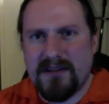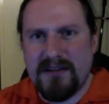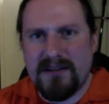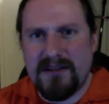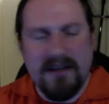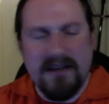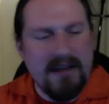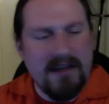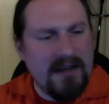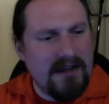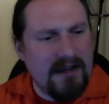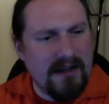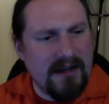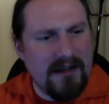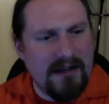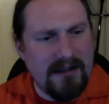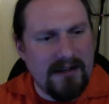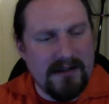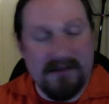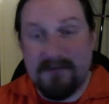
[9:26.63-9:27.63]
is
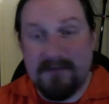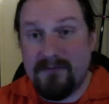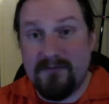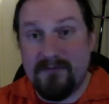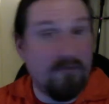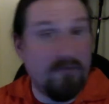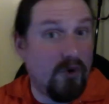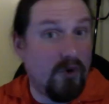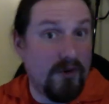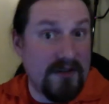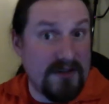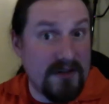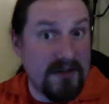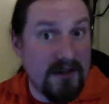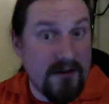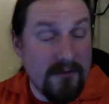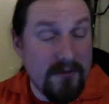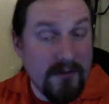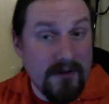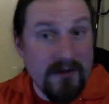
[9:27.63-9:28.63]
more
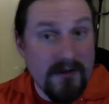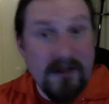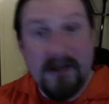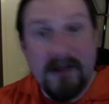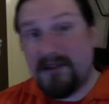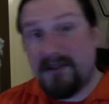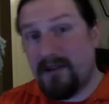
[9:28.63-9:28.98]
desirable.